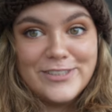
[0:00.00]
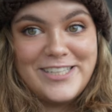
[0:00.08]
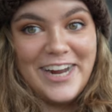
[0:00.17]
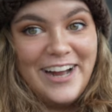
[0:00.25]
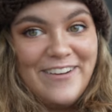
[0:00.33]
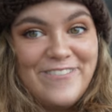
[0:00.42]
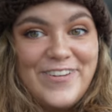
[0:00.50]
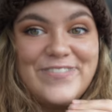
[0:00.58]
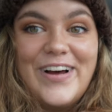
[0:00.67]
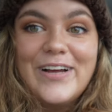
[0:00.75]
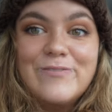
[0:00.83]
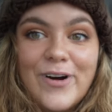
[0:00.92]
stuff in
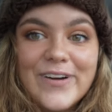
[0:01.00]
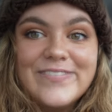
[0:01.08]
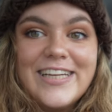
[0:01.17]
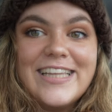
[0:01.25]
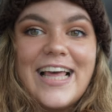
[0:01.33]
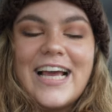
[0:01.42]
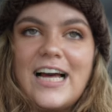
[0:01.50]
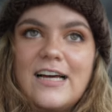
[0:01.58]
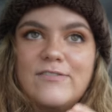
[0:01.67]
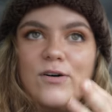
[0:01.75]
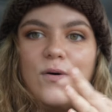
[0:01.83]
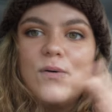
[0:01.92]
my apartment. Like I
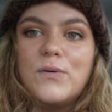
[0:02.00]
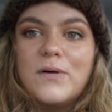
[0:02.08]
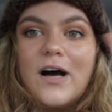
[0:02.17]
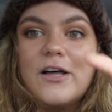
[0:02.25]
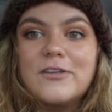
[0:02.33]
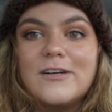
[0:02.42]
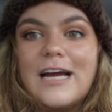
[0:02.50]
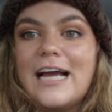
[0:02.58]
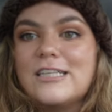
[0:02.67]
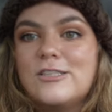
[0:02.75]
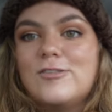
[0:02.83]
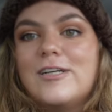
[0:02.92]
have a whole other
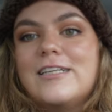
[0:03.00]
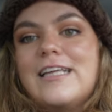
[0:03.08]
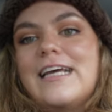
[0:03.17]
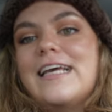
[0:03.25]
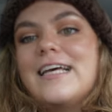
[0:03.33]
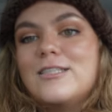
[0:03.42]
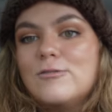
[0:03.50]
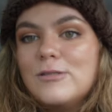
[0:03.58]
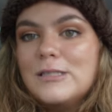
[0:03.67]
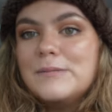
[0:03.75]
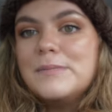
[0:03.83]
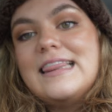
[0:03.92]
extra like guest
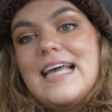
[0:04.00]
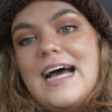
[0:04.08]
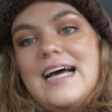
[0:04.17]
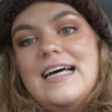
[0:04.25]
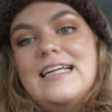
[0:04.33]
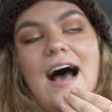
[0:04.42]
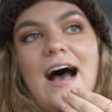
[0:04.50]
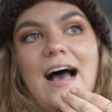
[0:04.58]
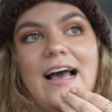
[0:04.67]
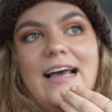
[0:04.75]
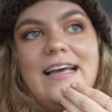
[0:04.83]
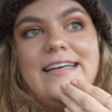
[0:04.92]
room that
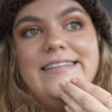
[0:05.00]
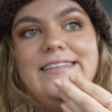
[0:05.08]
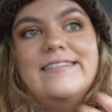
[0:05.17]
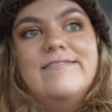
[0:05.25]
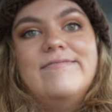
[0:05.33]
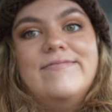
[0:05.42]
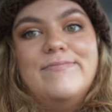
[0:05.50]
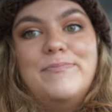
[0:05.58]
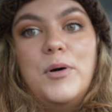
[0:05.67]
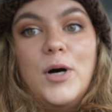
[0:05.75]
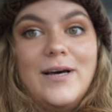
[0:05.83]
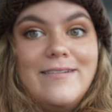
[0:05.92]
I
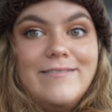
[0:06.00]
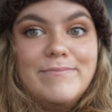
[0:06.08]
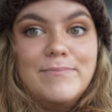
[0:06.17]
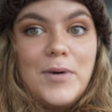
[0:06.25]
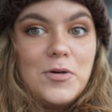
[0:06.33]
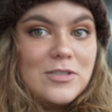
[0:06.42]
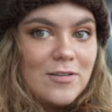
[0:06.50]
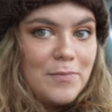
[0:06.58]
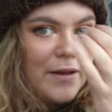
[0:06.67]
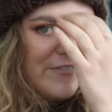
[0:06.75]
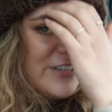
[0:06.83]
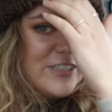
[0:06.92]
put most of
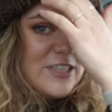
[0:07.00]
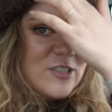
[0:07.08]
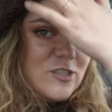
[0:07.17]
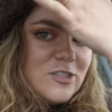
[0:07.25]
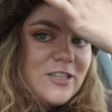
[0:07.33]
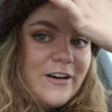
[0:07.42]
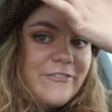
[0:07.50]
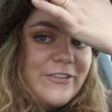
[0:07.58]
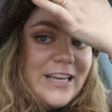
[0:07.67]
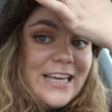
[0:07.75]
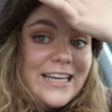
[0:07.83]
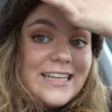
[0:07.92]
my vintage stuff
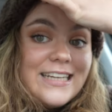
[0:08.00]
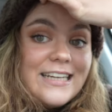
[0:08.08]
in.